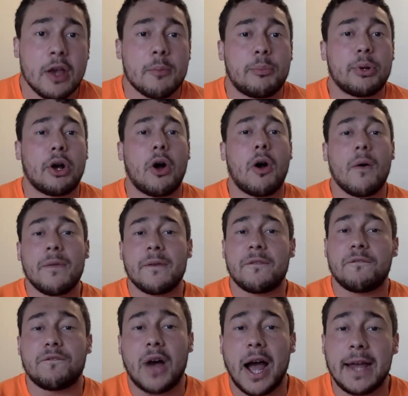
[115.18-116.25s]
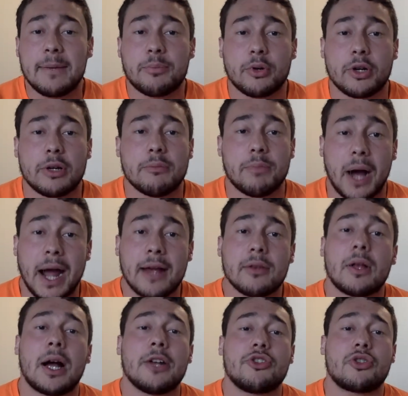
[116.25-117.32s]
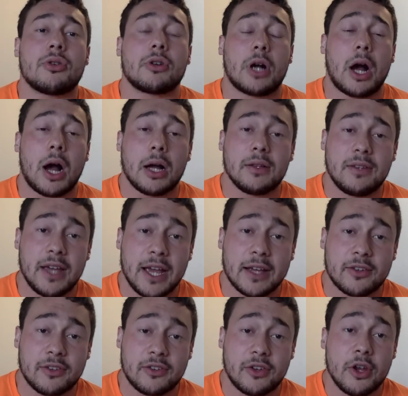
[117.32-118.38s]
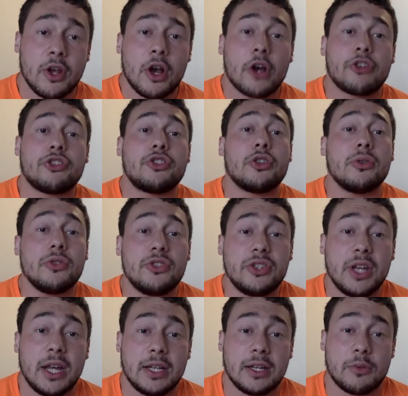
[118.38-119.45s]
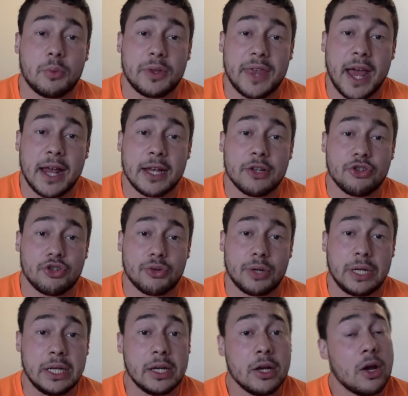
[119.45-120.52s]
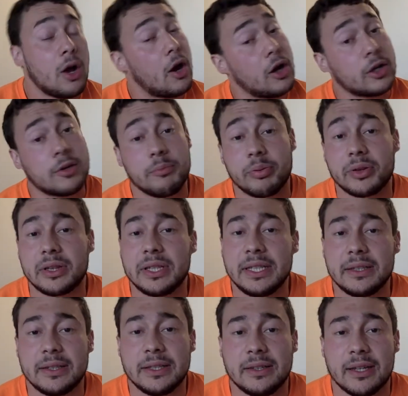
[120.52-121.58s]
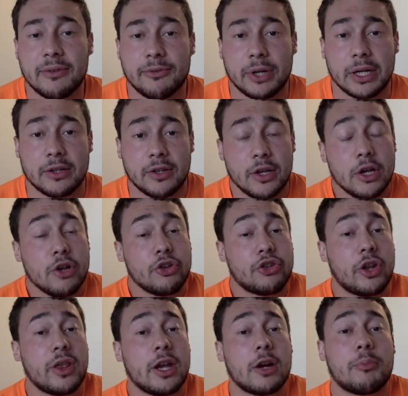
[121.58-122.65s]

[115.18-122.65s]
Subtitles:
but all the fiber and biological contexts associated with that injury are completely different. So they're